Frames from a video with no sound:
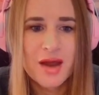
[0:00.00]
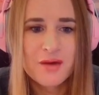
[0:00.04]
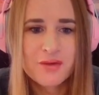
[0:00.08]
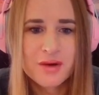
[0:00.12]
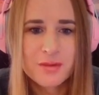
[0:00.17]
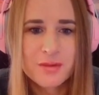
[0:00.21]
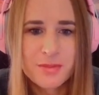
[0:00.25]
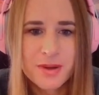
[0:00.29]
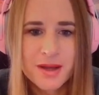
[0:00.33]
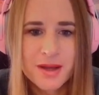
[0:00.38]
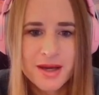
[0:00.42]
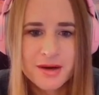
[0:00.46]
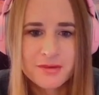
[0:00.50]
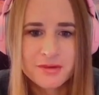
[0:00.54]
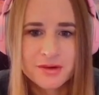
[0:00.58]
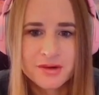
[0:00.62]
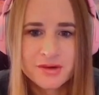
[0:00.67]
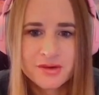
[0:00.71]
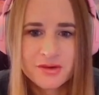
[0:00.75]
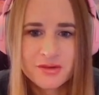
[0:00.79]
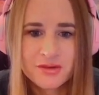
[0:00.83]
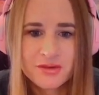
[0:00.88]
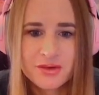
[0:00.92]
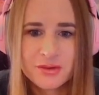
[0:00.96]

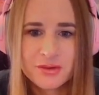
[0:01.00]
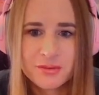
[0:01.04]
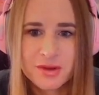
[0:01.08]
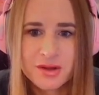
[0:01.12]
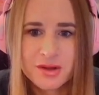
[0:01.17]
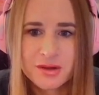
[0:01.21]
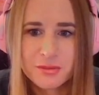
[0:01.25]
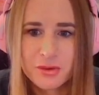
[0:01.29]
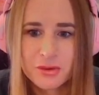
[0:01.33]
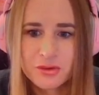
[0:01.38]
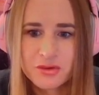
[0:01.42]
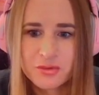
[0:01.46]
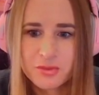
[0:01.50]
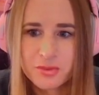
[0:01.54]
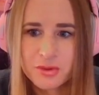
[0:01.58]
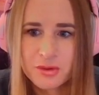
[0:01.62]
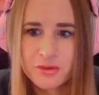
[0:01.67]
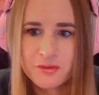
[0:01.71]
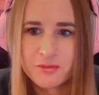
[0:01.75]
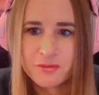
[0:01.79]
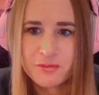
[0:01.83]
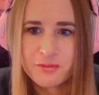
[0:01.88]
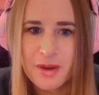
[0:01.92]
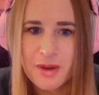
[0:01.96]
appearance, you win a multiple
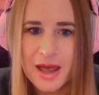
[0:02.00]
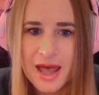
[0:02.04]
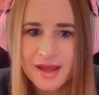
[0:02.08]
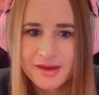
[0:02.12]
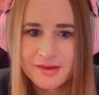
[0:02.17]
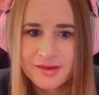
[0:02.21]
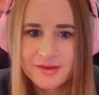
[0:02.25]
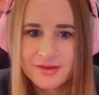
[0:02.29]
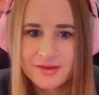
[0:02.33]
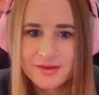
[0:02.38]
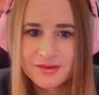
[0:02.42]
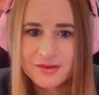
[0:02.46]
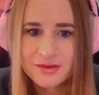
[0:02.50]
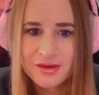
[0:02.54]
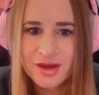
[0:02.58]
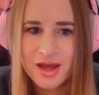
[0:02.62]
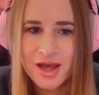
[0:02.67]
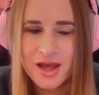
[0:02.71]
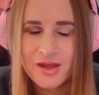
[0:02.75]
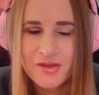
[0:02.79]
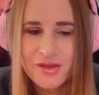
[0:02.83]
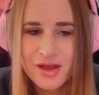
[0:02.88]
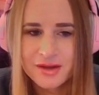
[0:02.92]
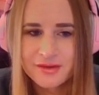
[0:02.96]
of bets,
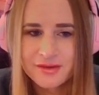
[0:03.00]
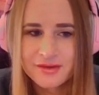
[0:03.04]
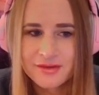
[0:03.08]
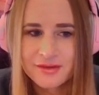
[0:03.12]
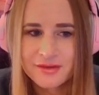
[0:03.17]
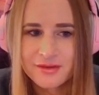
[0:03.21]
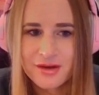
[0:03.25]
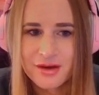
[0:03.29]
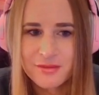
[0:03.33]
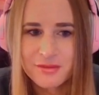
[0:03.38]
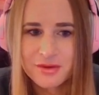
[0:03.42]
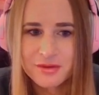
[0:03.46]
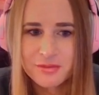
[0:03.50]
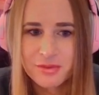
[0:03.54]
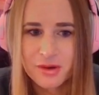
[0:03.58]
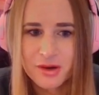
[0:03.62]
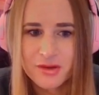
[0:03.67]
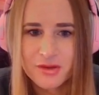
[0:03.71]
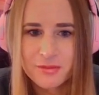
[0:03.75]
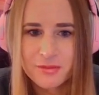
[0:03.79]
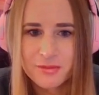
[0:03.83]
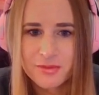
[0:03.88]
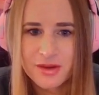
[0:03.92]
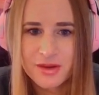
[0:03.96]
and that's determined by the
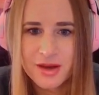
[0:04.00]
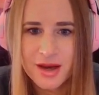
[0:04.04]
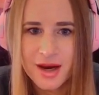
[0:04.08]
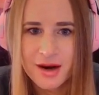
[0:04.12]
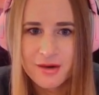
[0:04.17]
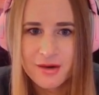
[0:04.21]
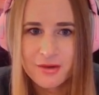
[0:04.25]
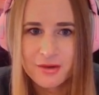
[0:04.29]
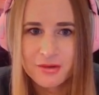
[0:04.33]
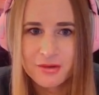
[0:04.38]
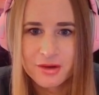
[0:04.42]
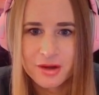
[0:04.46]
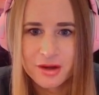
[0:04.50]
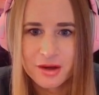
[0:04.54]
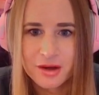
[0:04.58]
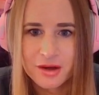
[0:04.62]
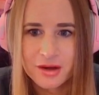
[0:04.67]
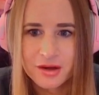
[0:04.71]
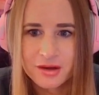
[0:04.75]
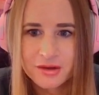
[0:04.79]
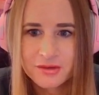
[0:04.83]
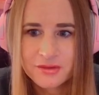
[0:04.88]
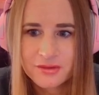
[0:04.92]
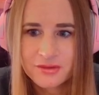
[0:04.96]
tarot
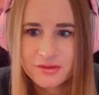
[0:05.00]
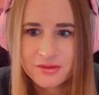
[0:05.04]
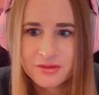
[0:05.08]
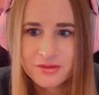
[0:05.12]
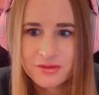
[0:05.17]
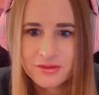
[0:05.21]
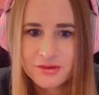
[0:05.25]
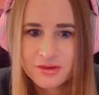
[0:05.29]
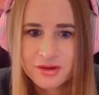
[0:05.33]
cards.